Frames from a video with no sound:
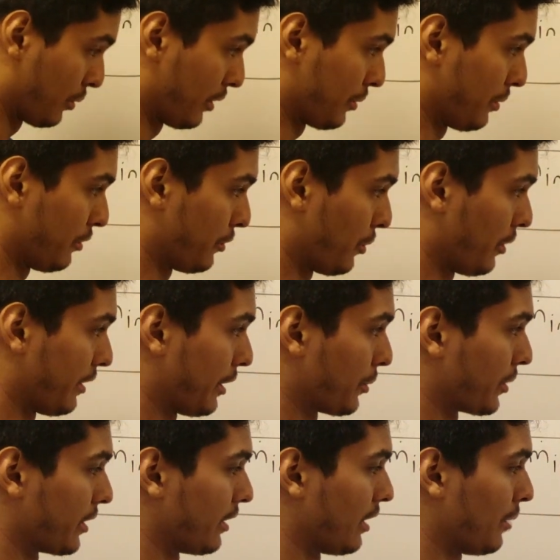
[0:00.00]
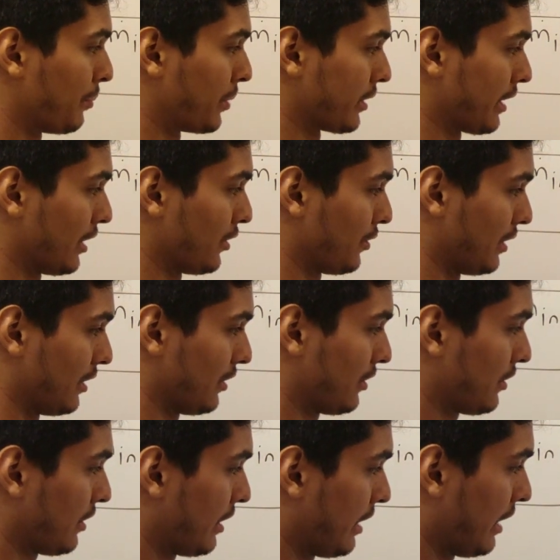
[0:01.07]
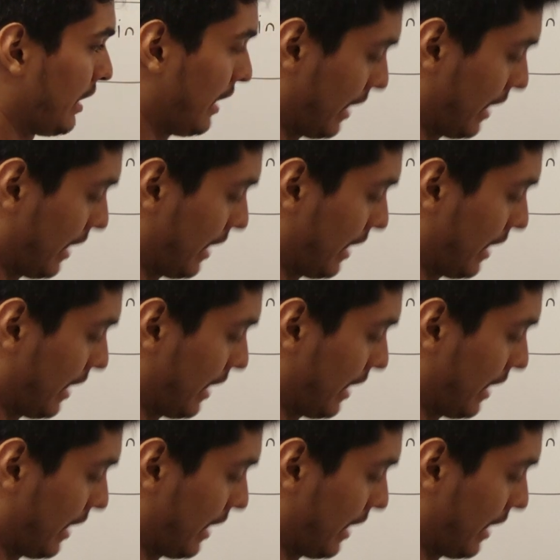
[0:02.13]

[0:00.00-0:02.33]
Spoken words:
whereas before they were uppercase v's.